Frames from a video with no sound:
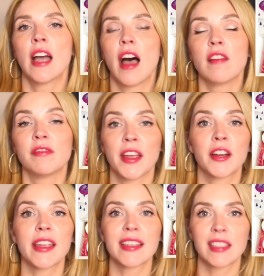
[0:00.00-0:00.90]
Uh,
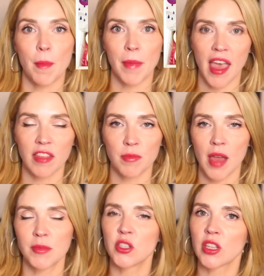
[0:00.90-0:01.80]
various bath
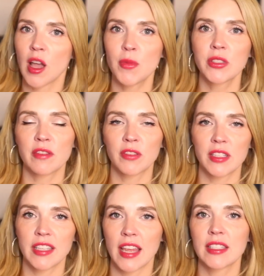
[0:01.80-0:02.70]
bombs. There's a couple
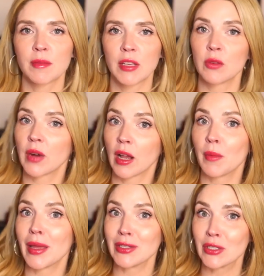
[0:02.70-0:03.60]
different sets I'm going to
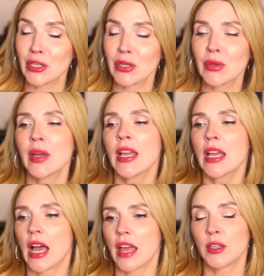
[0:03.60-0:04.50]
recommend to you.
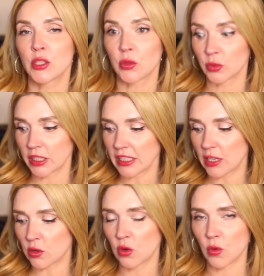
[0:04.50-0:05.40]
Uh, there's a really
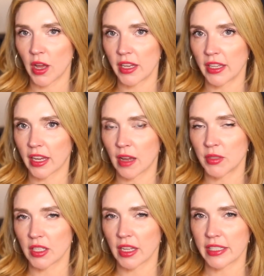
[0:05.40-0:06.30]
cool one that
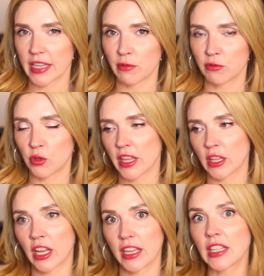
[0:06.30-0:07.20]
comes in like a set of four. They
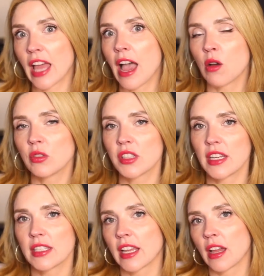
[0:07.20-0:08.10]
look like clouds and
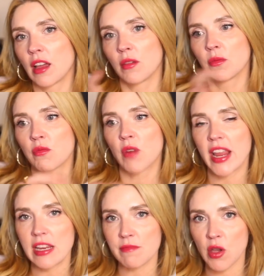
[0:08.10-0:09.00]
it's like a
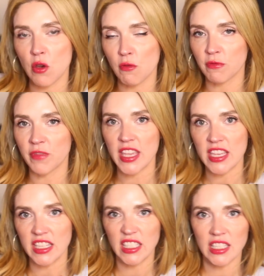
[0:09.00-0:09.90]
rainbow
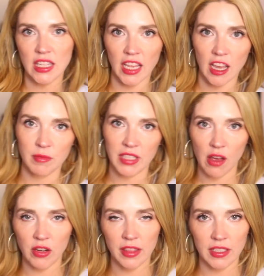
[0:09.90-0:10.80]
fizz that comes
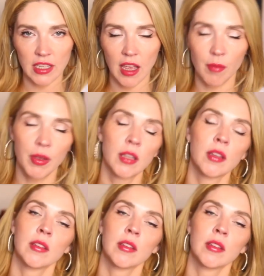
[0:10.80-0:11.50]
out in the tub